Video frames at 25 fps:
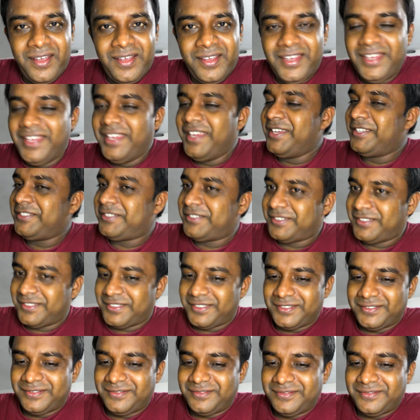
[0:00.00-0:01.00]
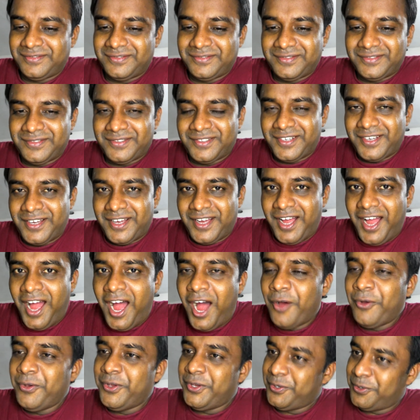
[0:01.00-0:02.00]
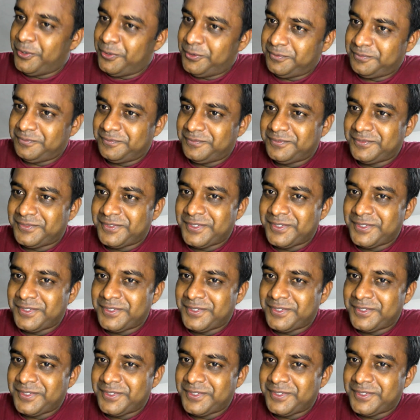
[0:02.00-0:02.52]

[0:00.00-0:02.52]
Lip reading: is how you